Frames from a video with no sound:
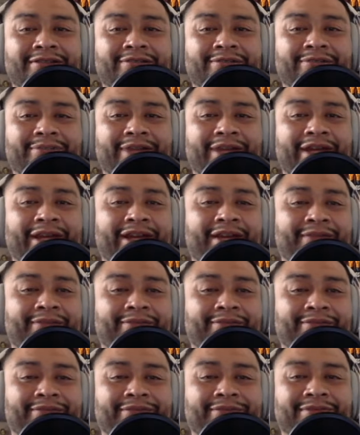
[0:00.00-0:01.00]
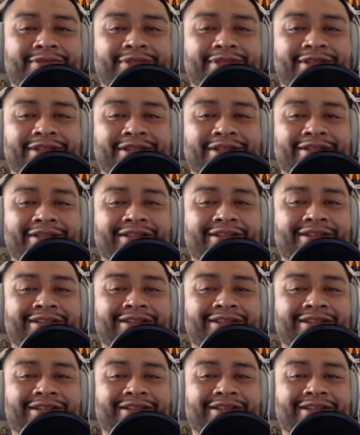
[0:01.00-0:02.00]
Bam.
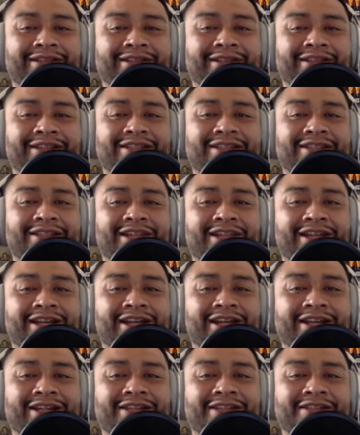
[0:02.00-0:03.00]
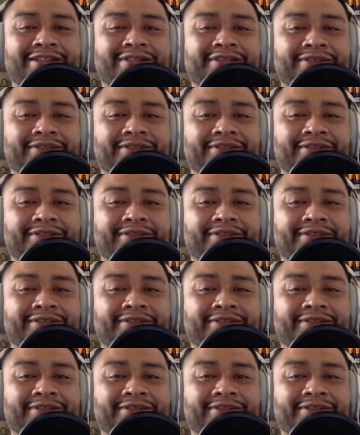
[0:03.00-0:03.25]
Let's see, guys.